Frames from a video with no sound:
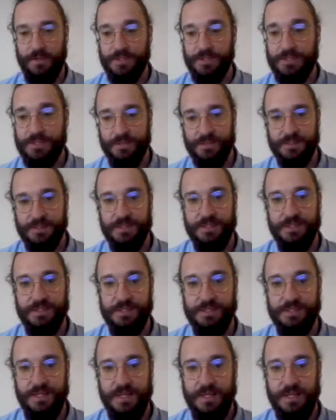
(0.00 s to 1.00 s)
also
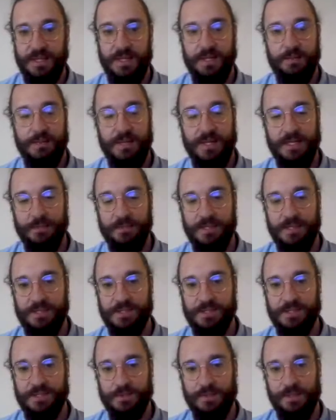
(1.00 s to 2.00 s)
exists in many
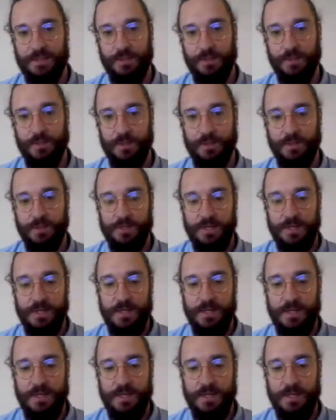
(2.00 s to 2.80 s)
places around the world.